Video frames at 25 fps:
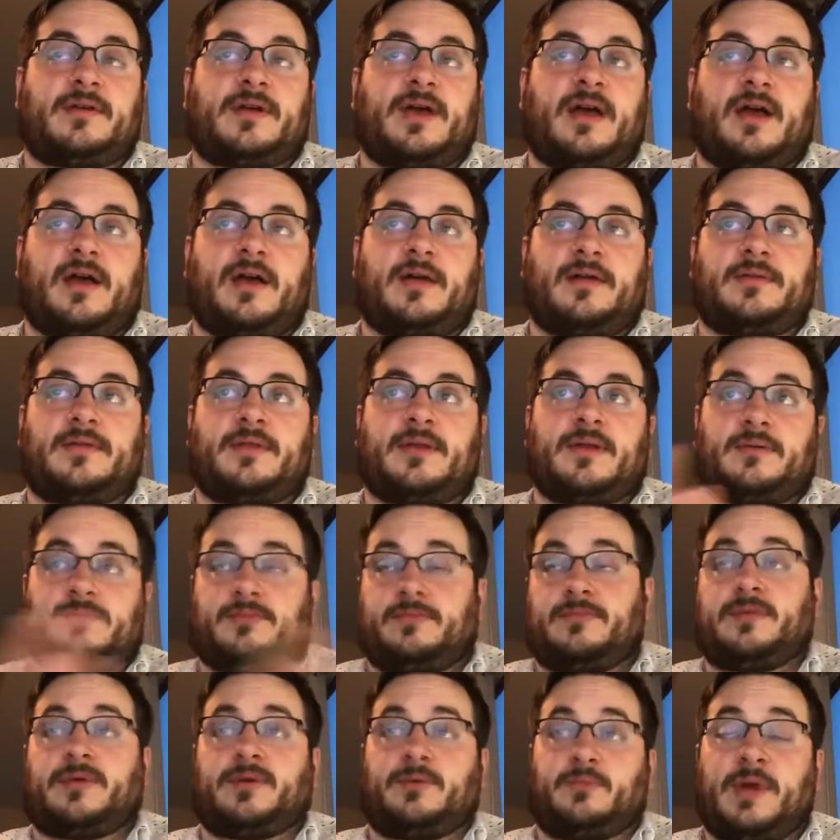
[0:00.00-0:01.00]
the
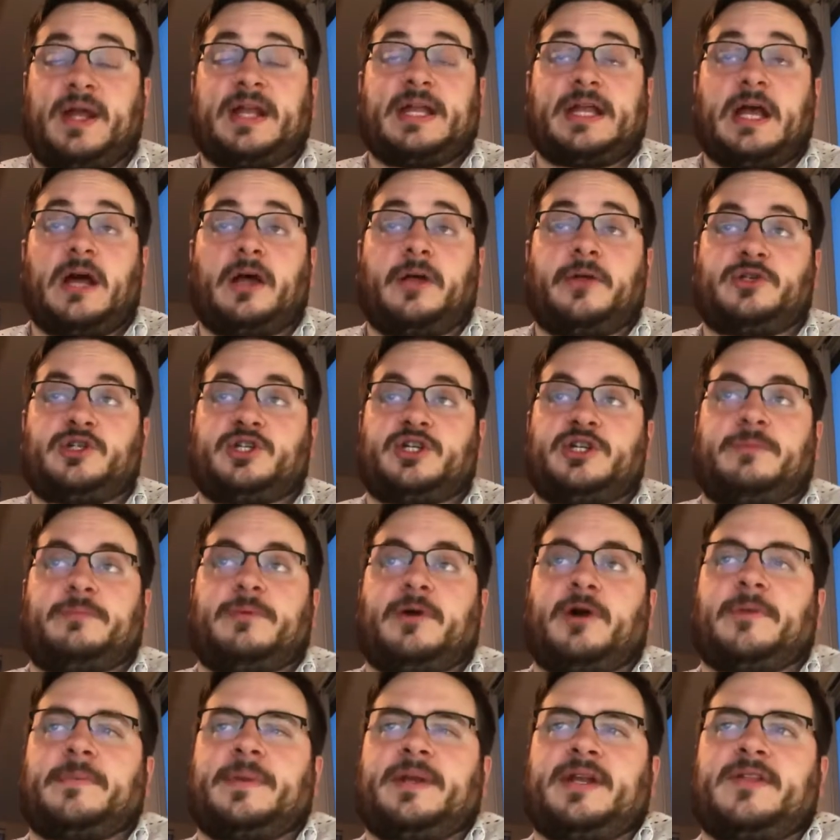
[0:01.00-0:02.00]
radiology
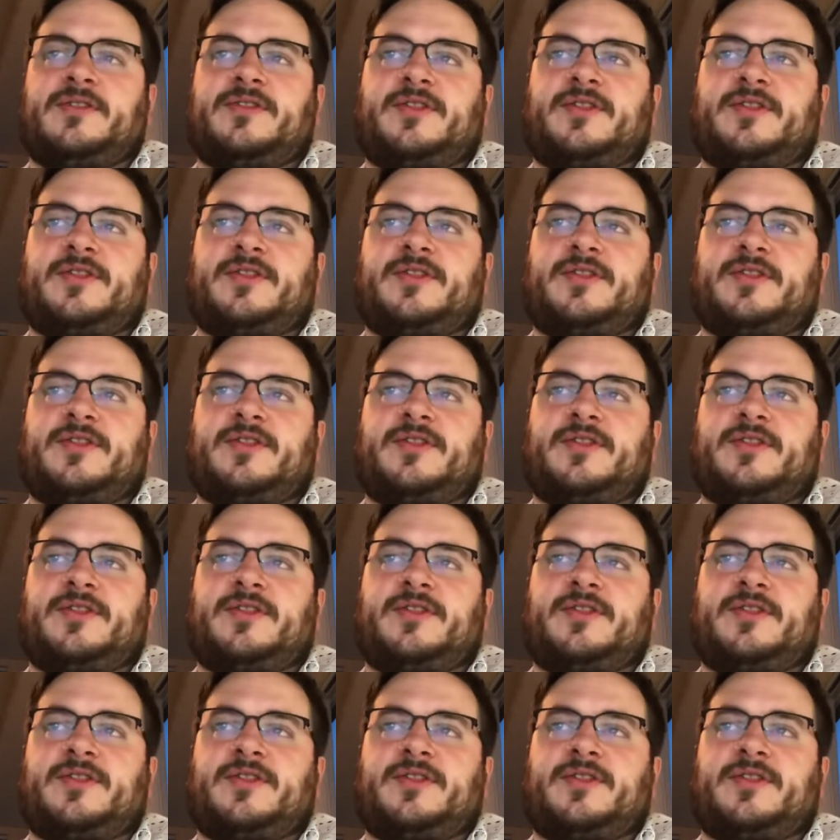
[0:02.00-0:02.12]
department,